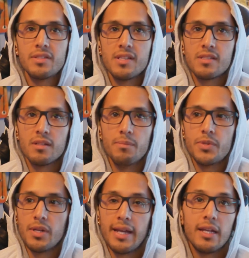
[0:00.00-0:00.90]
system
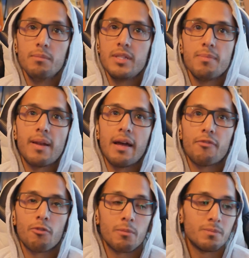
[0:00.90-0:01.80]
to AMD
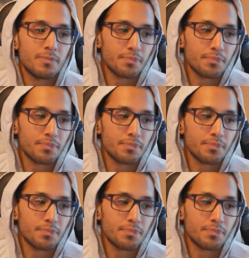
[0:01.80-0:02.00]
platform,